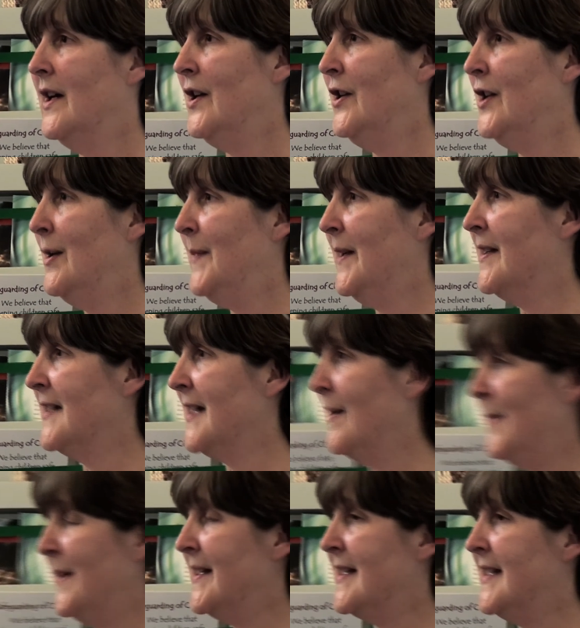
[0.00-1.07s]
you know, because
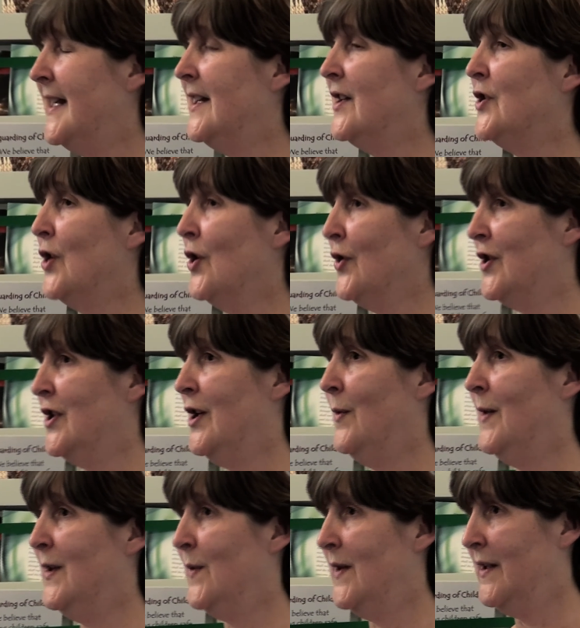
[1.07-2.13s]
I've been seeing a doctor
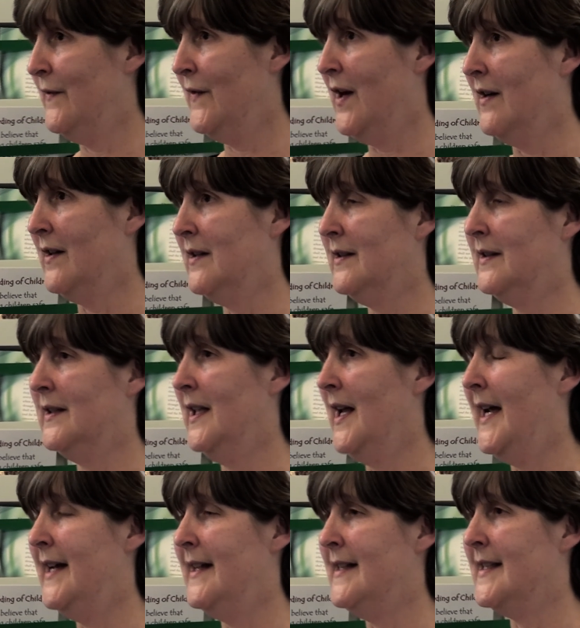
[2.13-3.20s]
with one of our
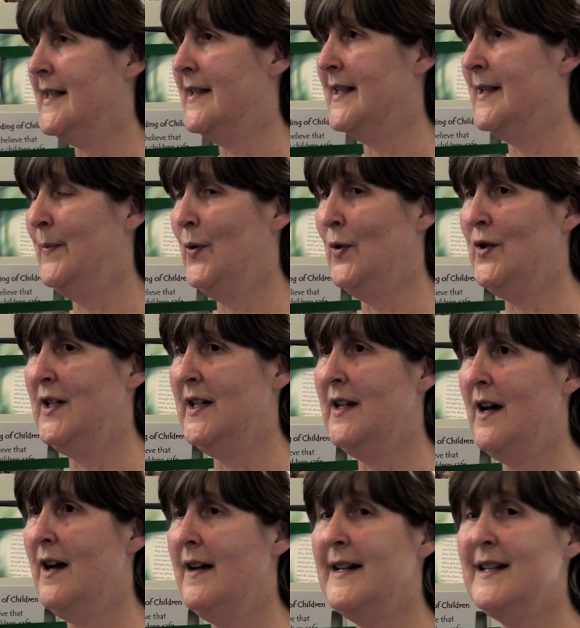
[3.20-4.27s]
clients and supporting her.